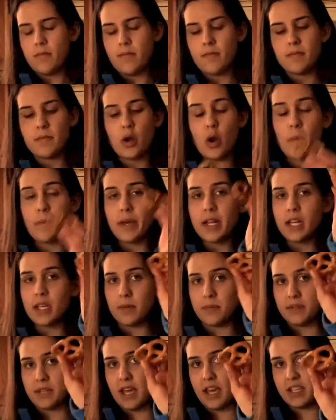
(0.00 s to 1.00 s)
They're a
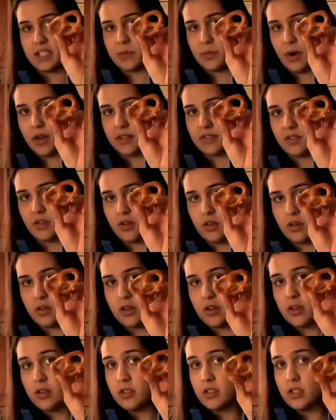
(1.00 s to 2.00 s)
medium-sized pretzel.
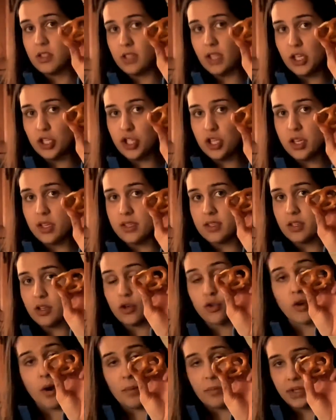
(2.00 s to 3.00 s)
Delicious,
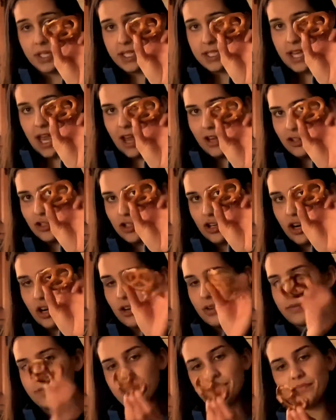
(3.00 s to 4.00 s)
crumbly in
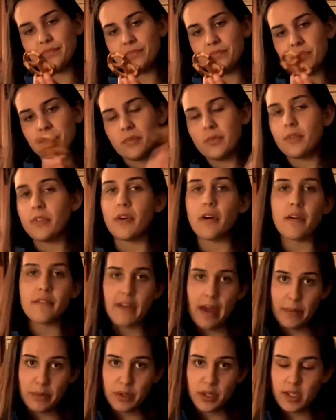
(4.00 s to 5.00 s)
texture,
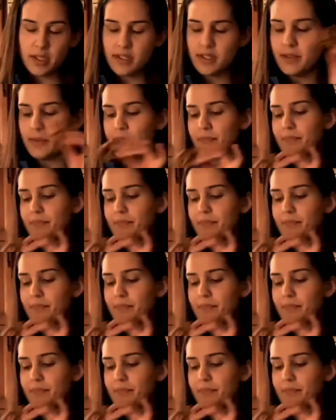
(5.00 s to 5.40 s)
fabulous.